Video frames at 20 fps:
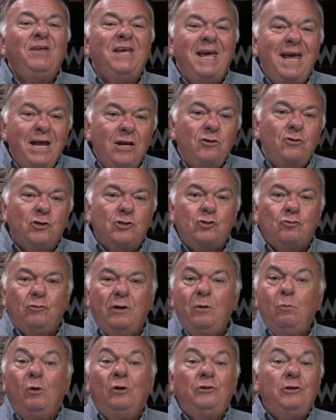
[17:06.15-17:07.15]

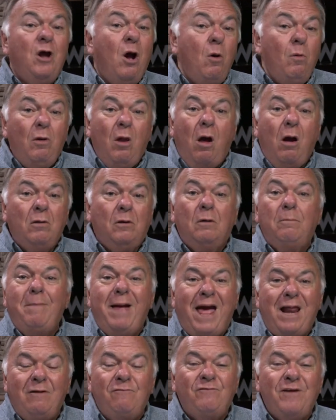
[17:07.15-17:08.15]
Industry will no longer
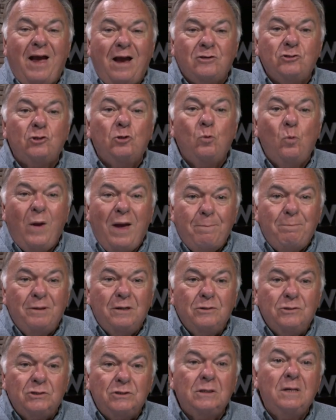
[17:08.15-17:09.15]
manufacture
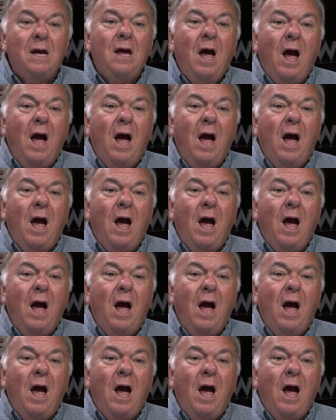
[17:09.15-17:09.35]
weapons.